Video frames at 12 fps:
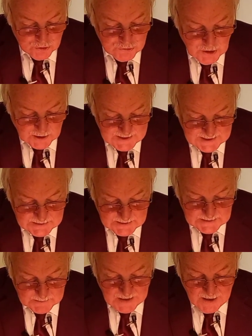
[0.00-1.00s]
not hinder
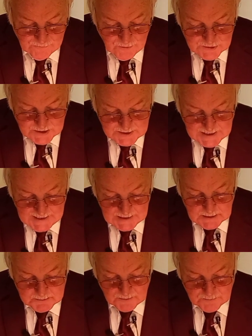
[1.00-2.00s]
them, for the
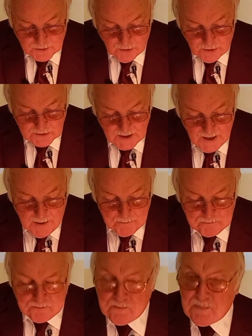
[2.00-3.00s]
kingdom of God
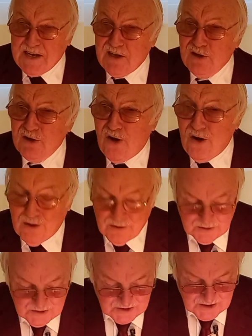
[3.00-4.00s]

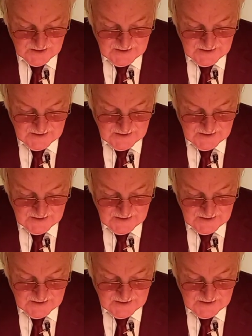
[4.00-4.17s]
belongs